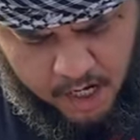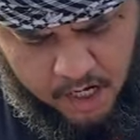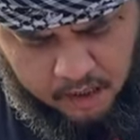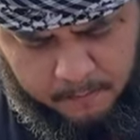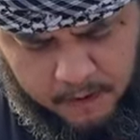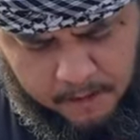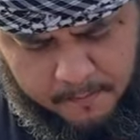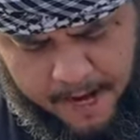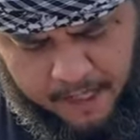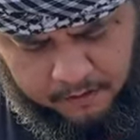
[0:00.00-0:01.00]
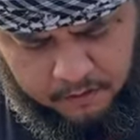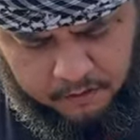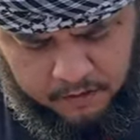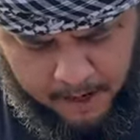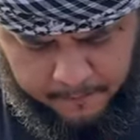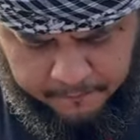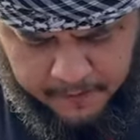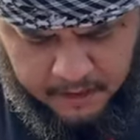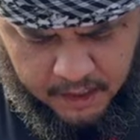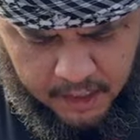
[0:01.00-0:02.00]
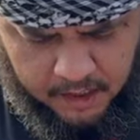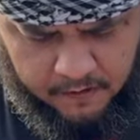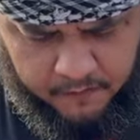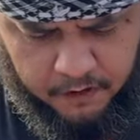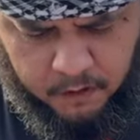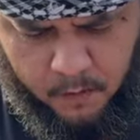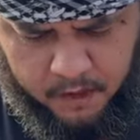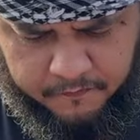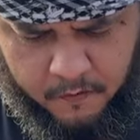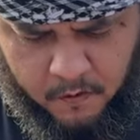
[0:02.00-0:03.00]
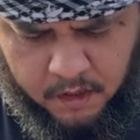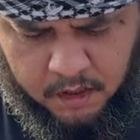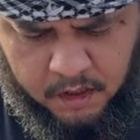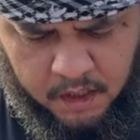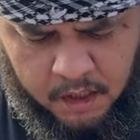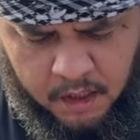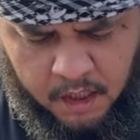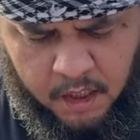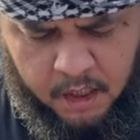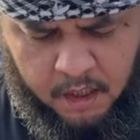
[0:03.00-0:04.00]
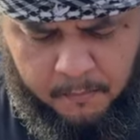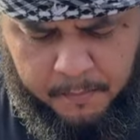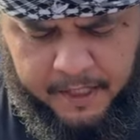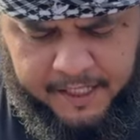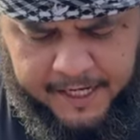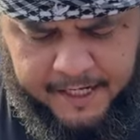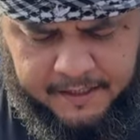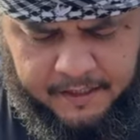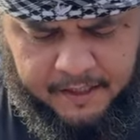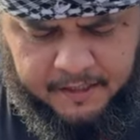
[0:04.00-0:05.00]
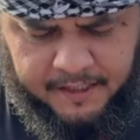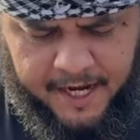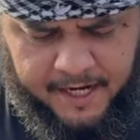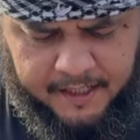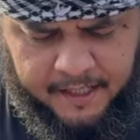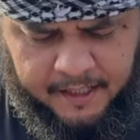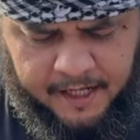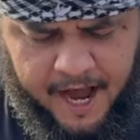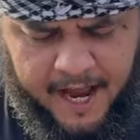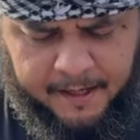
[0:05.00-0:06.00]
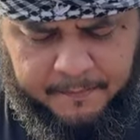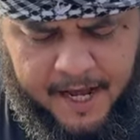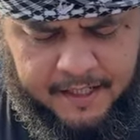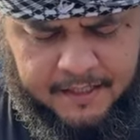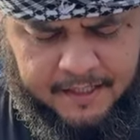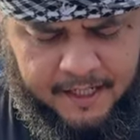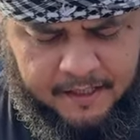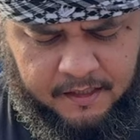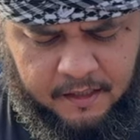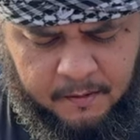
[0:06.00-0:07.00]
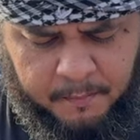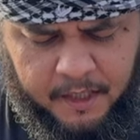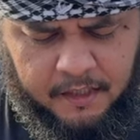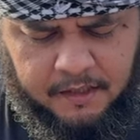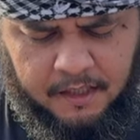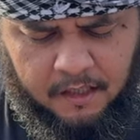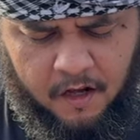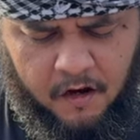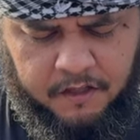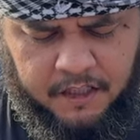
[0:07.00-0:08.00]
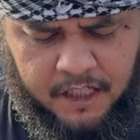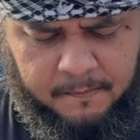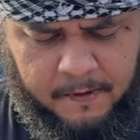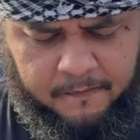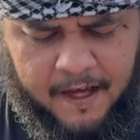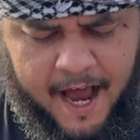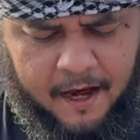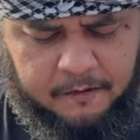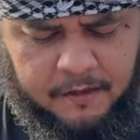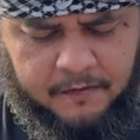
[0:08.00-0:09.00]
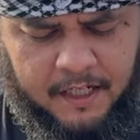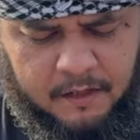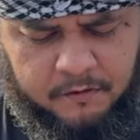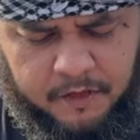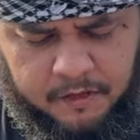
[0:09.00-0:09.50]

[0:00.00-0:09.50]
In the book of Matthew, chapter 15, and verse 24. Uh-huh. But he answered and said, "I am not sent but unto the lost sheep of the house of Israel."